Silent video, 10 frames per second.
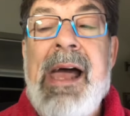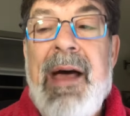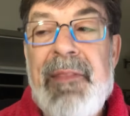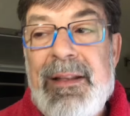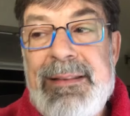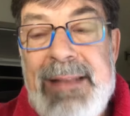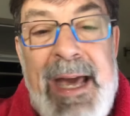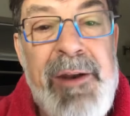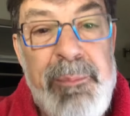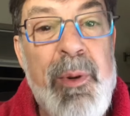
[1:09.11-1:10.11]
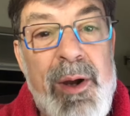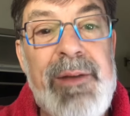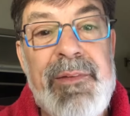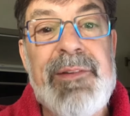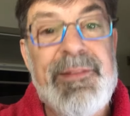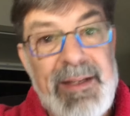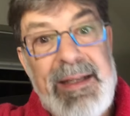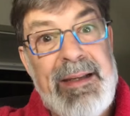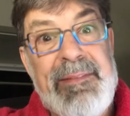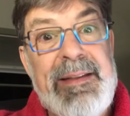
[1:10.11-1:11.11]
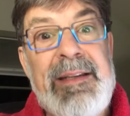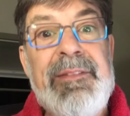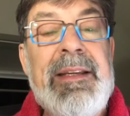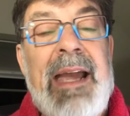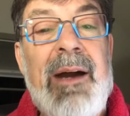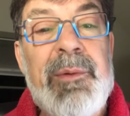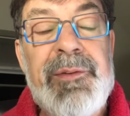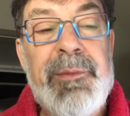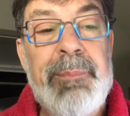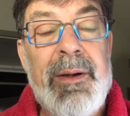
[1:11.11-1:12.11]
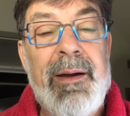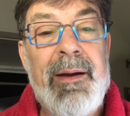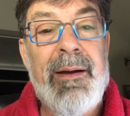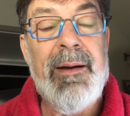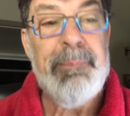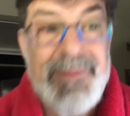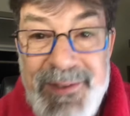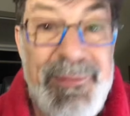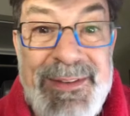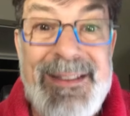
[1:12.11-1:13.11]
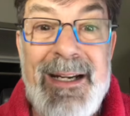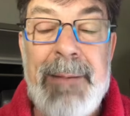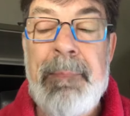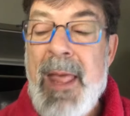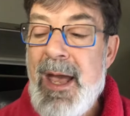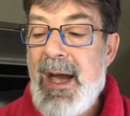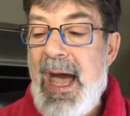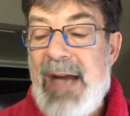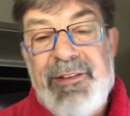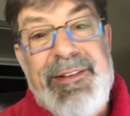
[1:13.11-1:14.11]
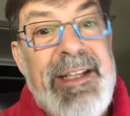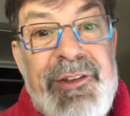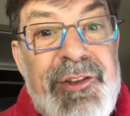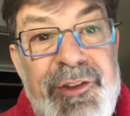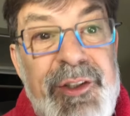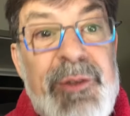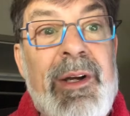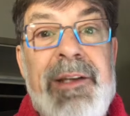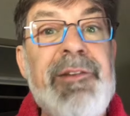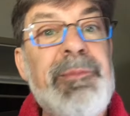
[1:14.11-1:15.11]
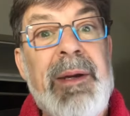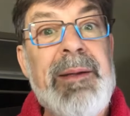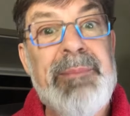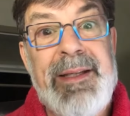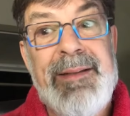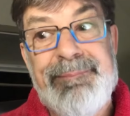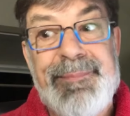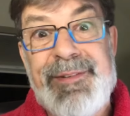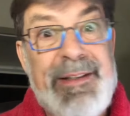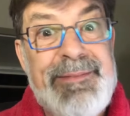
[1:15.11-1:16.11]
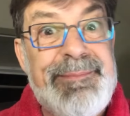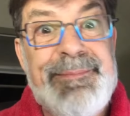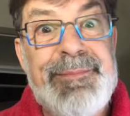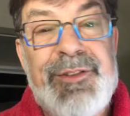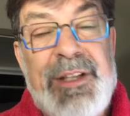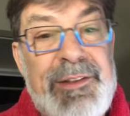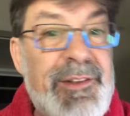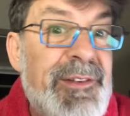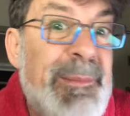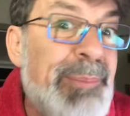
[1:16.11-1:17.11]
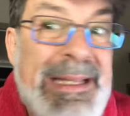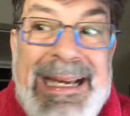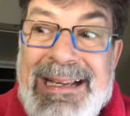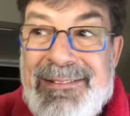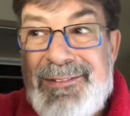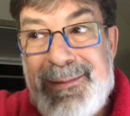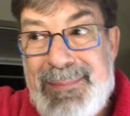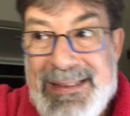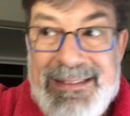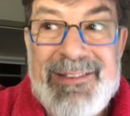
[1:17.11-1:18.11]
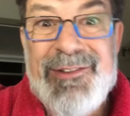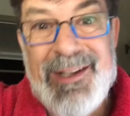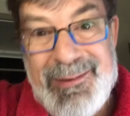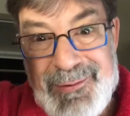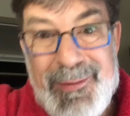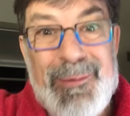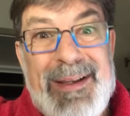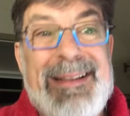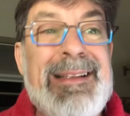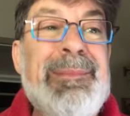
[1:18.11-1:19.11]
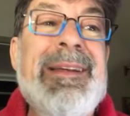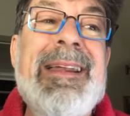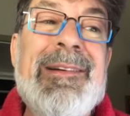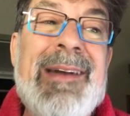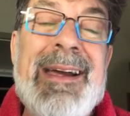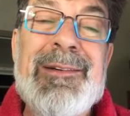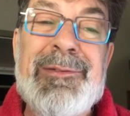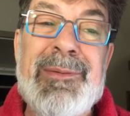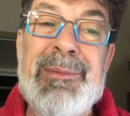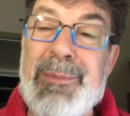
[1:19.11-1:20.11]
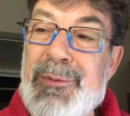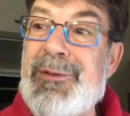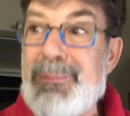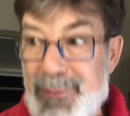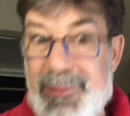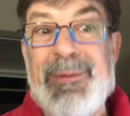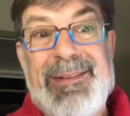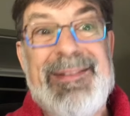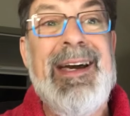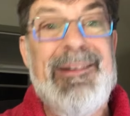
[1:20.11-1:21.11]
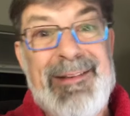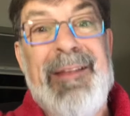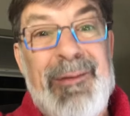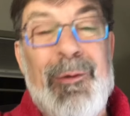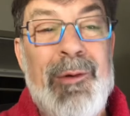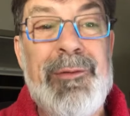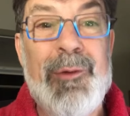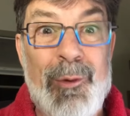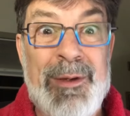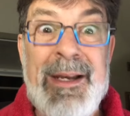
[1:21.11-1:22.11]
And the latter part of this day and the evening hours, uh, uh Pacific time, Agitation to Uranus might mean sudden changes in plans, some inconjuncts, the great eliminator angle from the moon to Mercury, Saturn, and the North Node